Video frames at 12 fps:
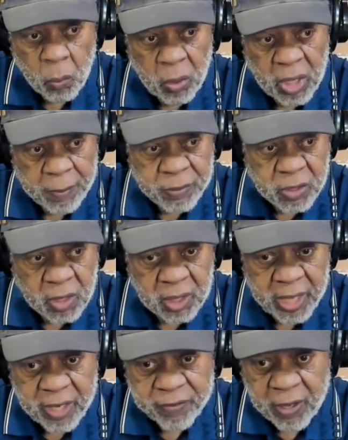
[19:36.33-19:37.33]
what happened to the
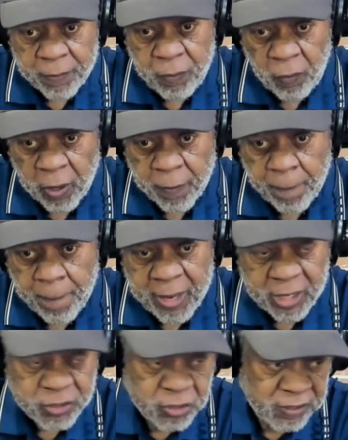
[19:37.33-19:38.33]
Klan at that point?
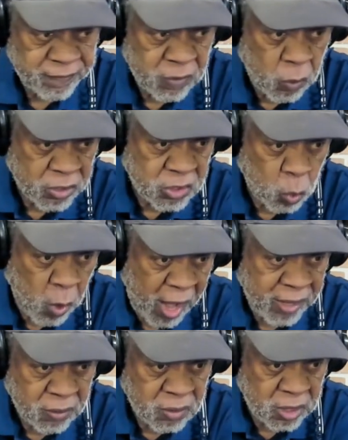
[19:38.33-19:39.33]
And ask yourself the question,
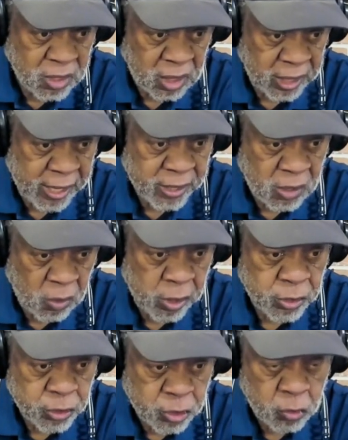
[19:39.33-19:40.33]
why did the Klan go
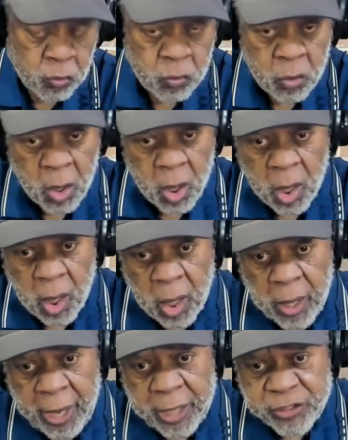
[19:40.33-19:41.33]
into
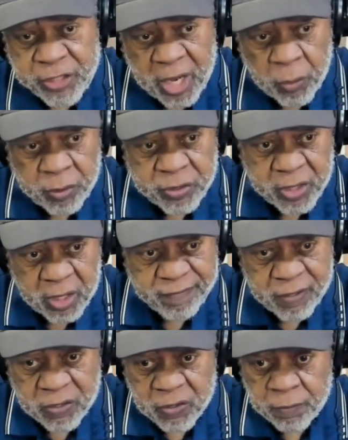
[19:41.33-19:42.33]
a state of
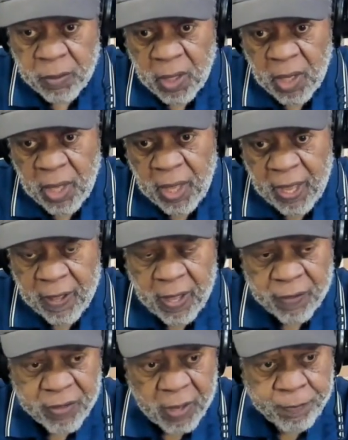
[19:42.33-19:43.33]
recidivism at,
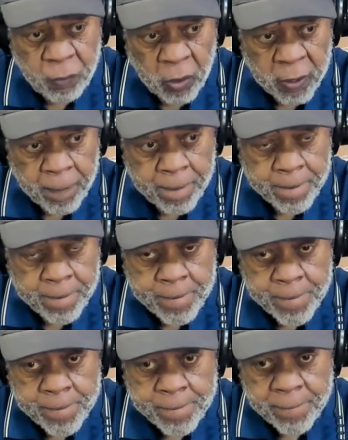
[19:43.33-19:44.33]
at that point?
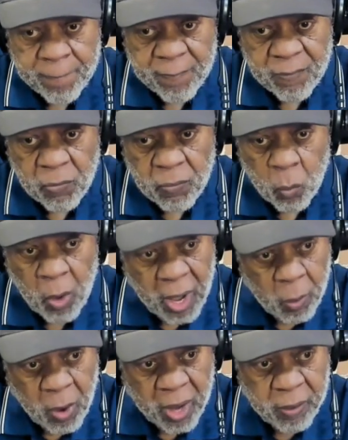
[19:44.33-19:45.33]

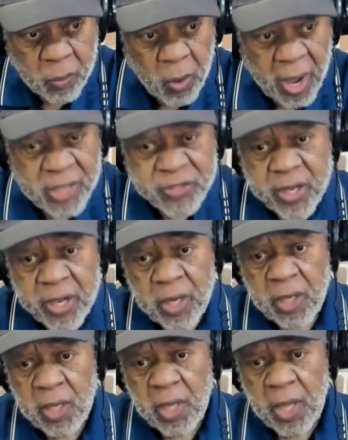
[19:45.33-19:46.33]
Why, why, why is there